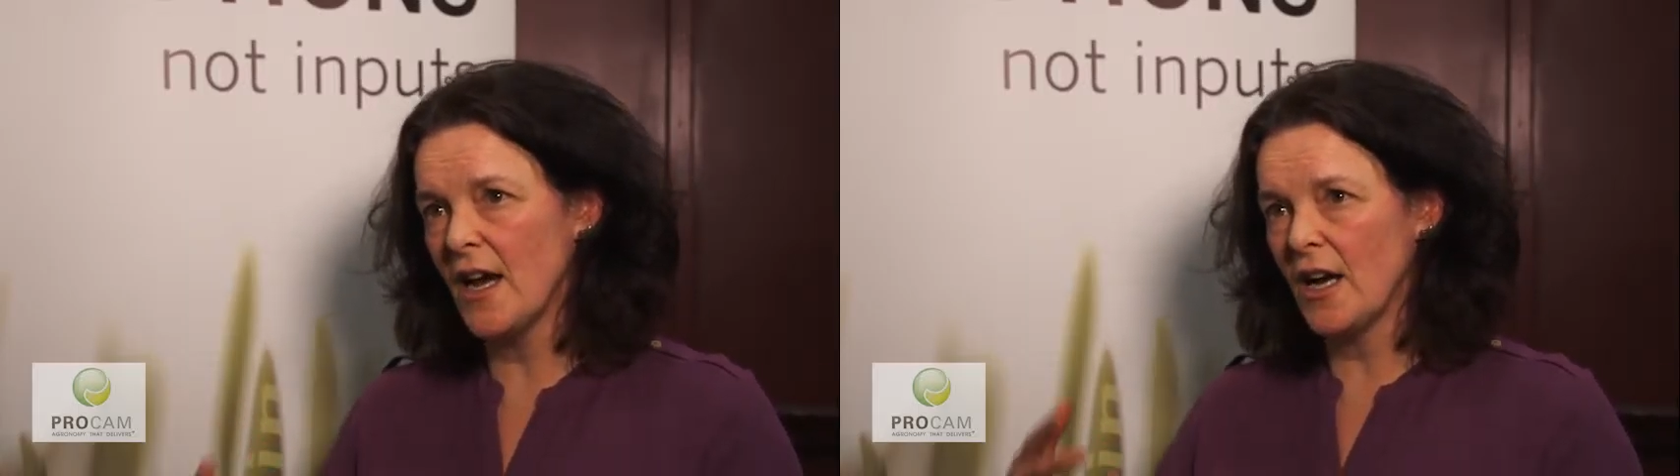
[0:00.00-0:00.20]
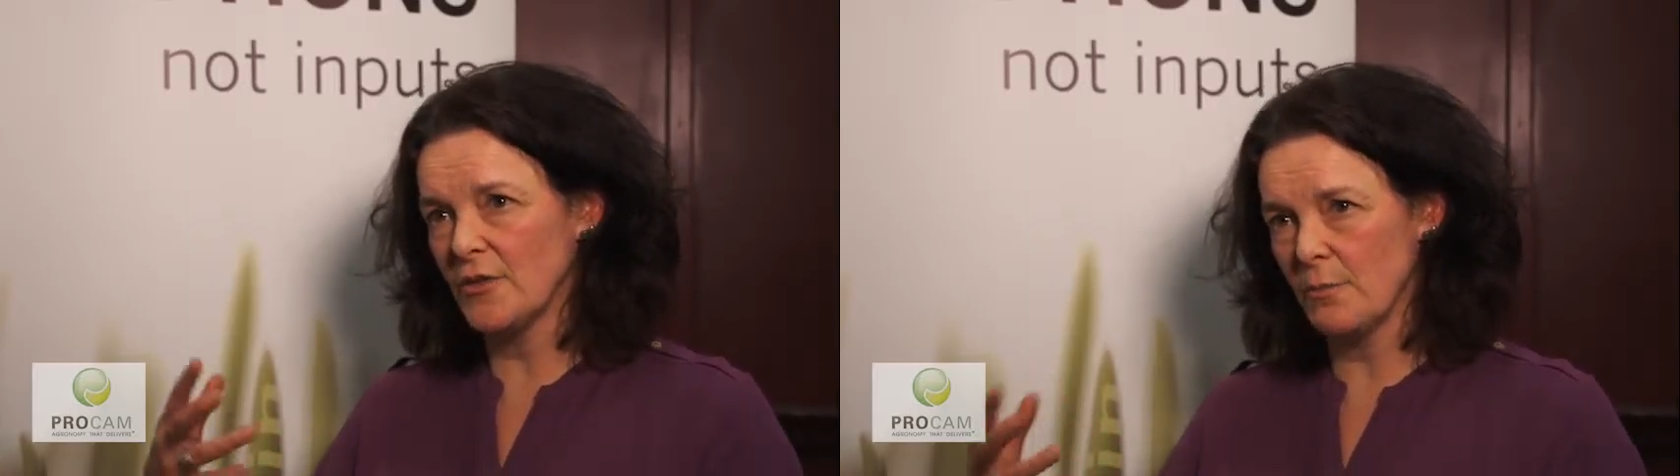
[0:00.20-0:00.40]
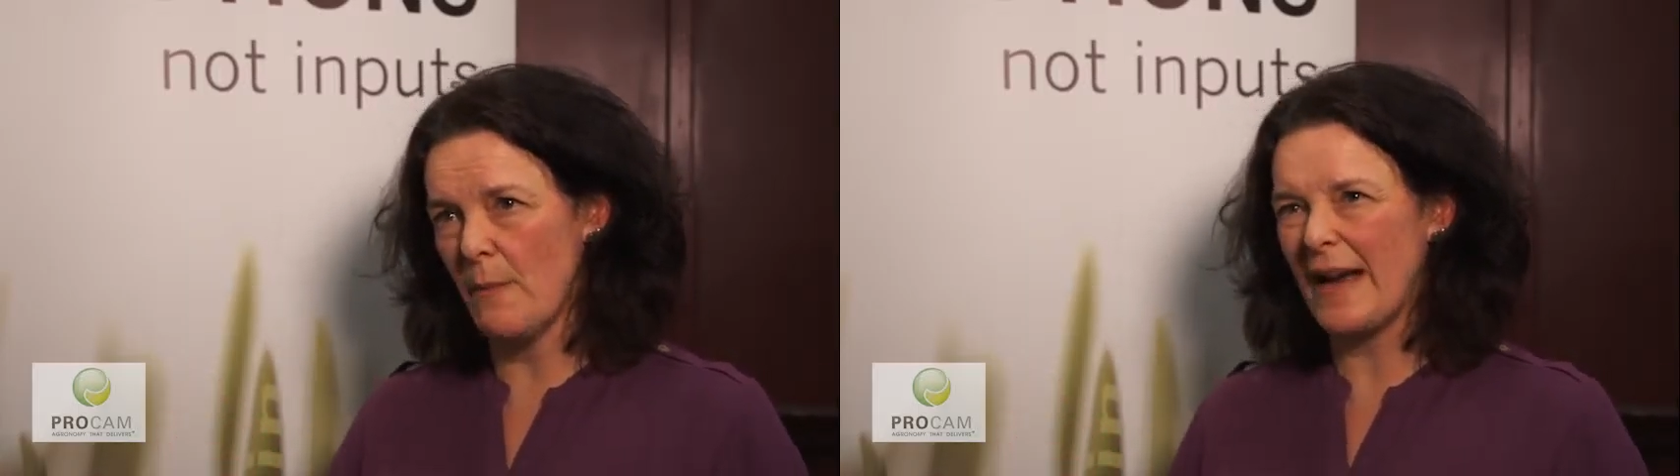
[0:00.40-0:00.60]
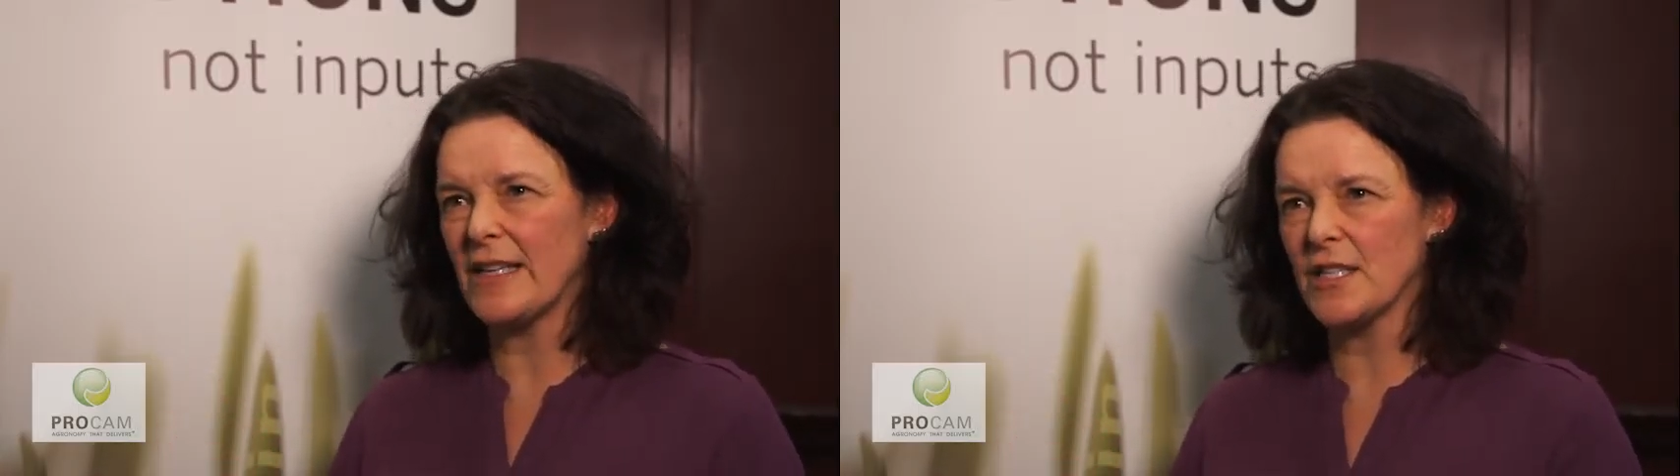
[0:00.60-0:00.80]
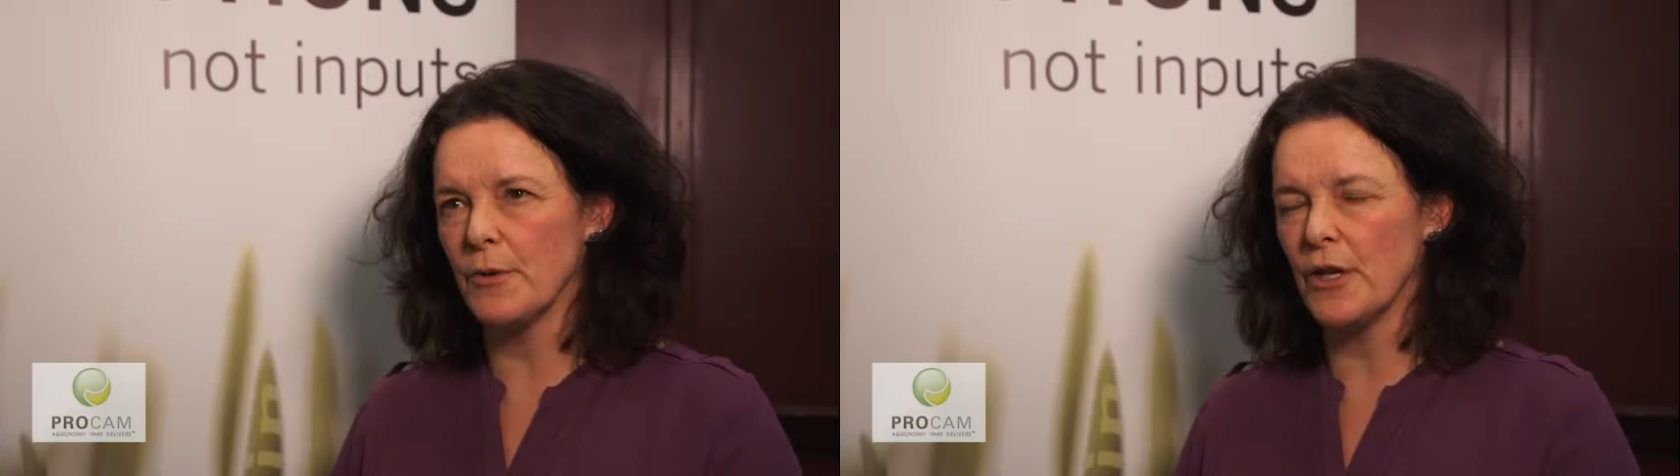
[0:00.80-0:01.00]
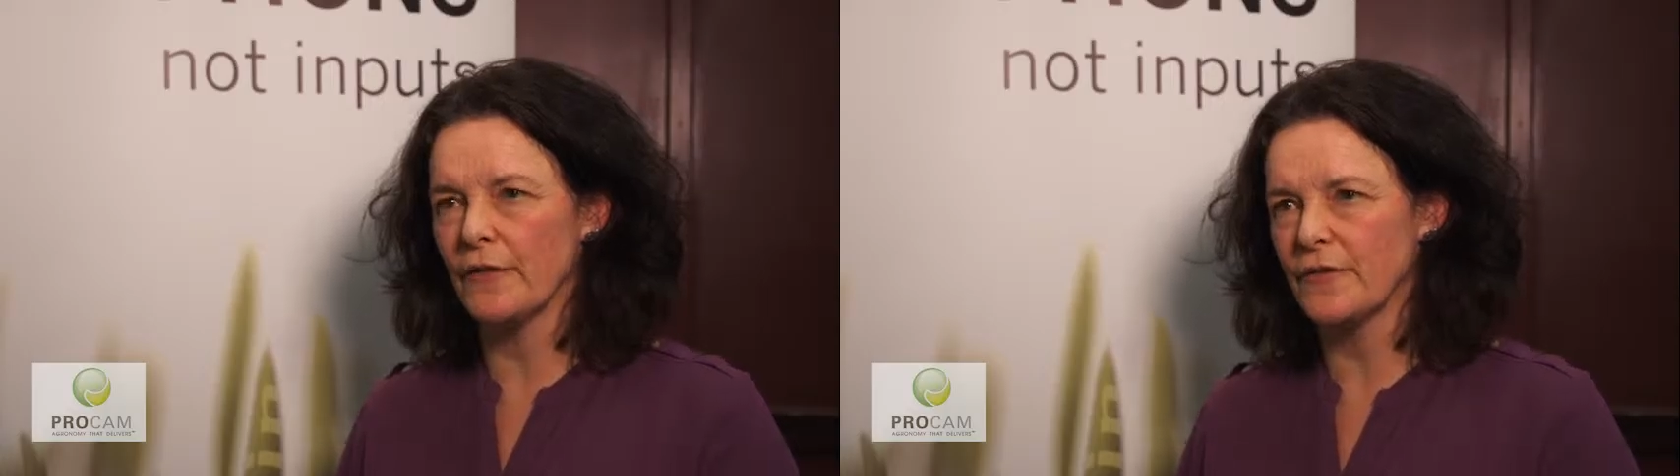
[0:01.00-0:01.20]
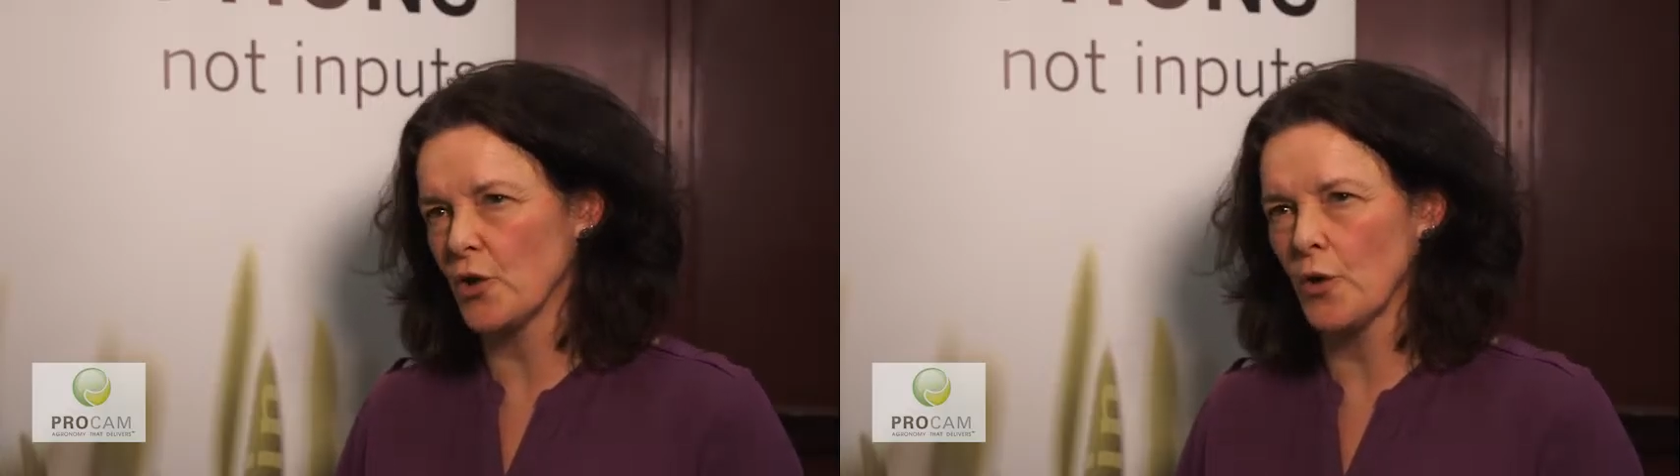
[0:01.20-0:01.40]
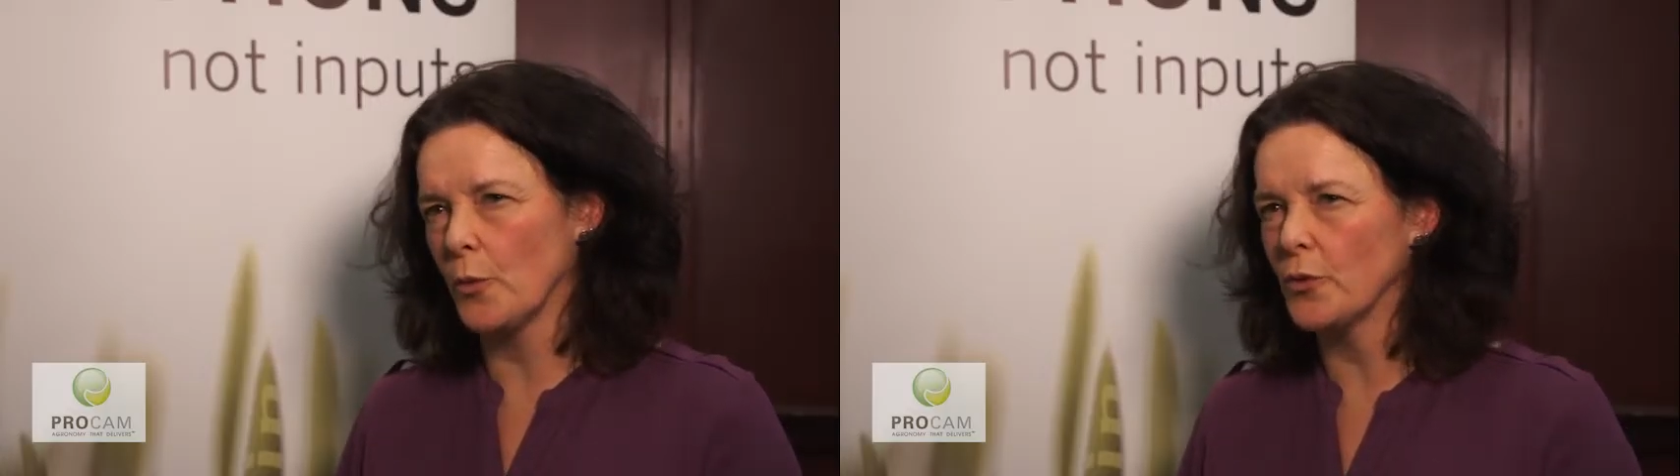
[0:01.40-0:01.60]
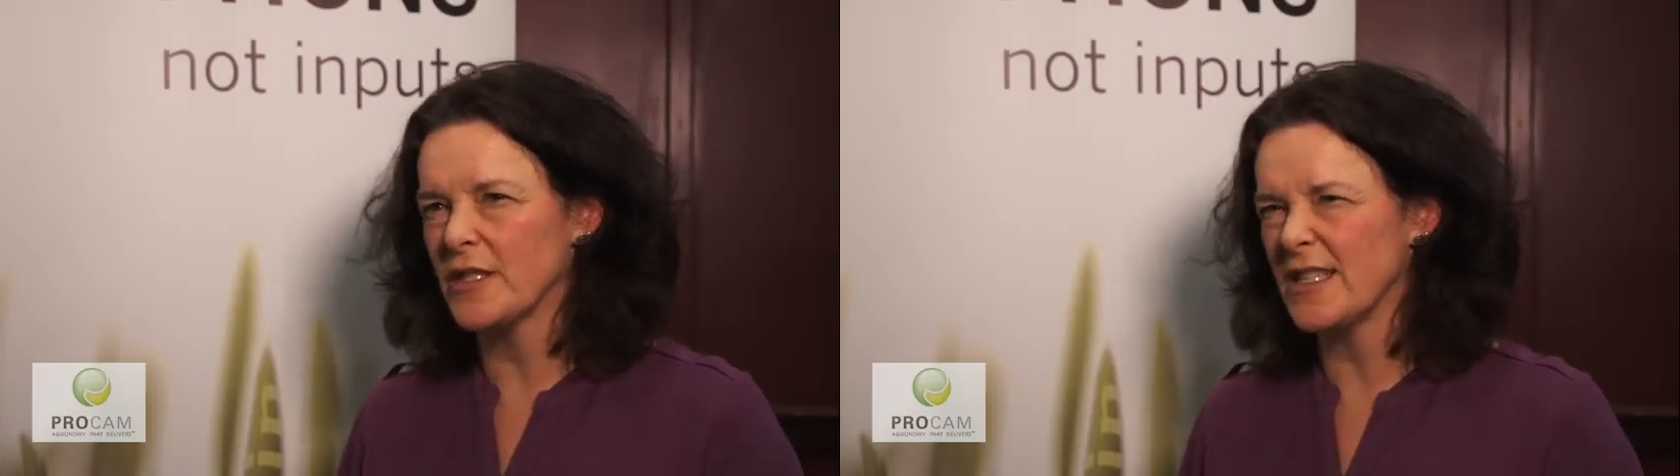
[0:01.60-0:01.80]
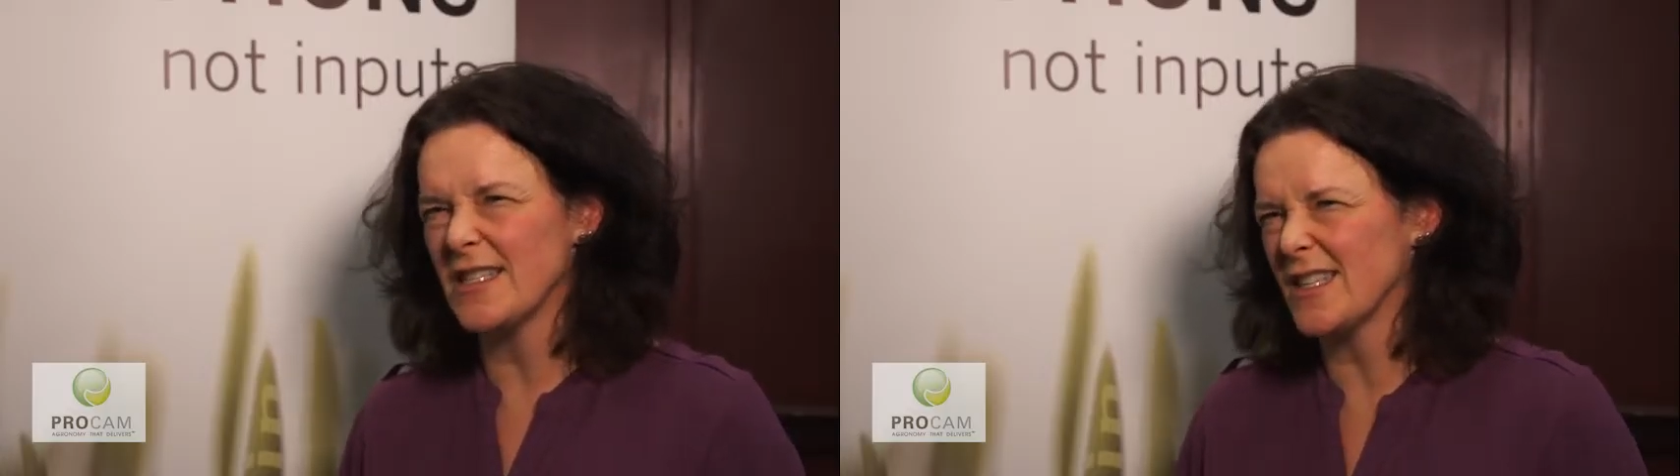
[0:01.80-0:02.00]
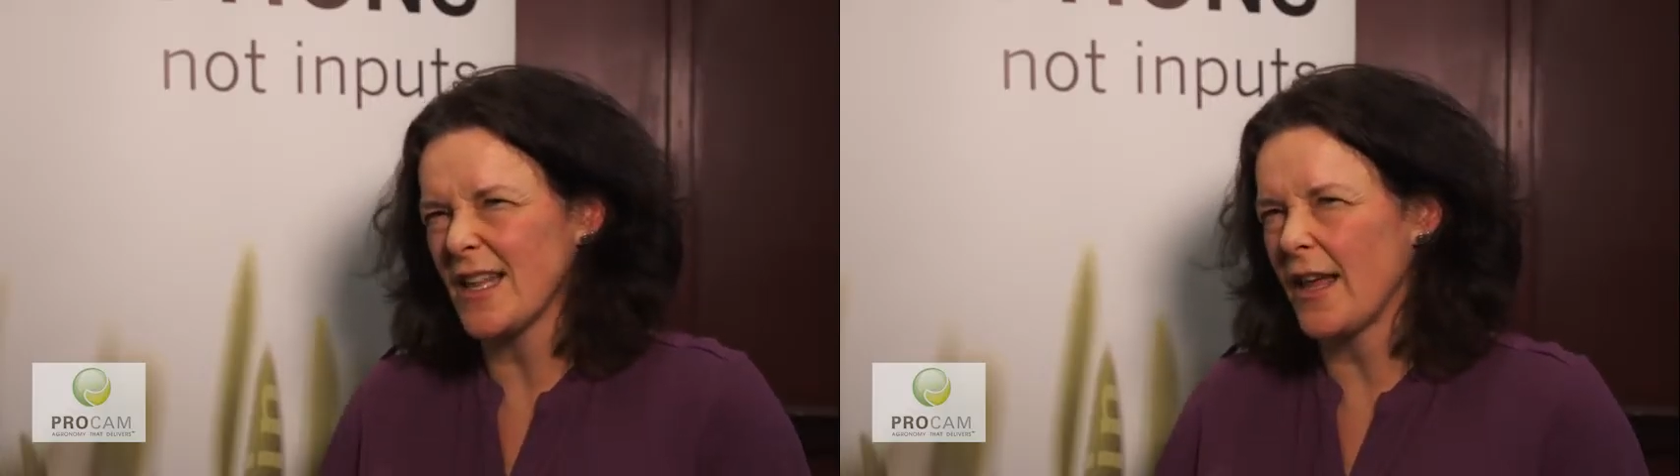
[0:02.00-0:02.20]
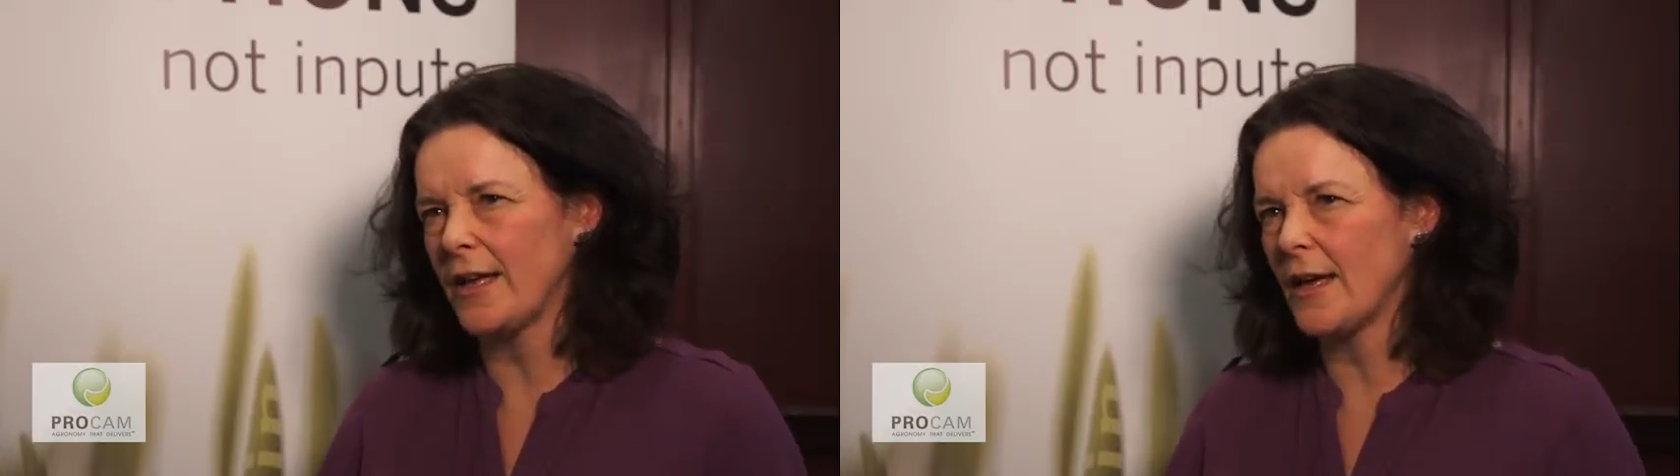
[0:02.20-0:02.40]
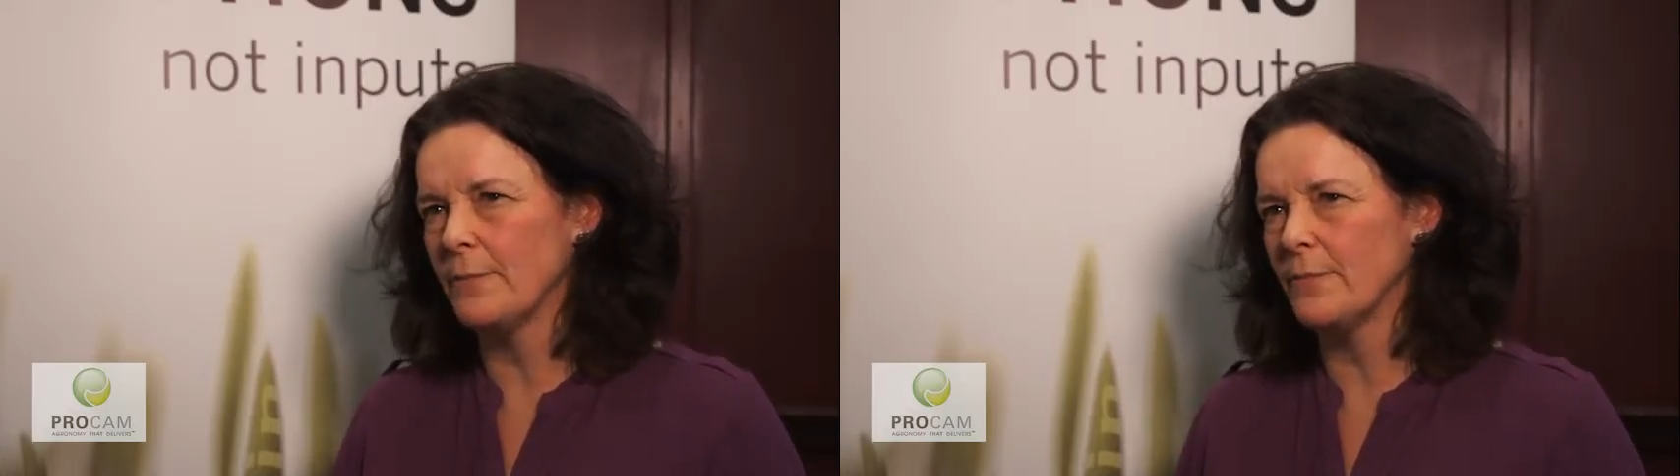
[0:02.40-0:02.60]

and management of soil-borne diseases, like,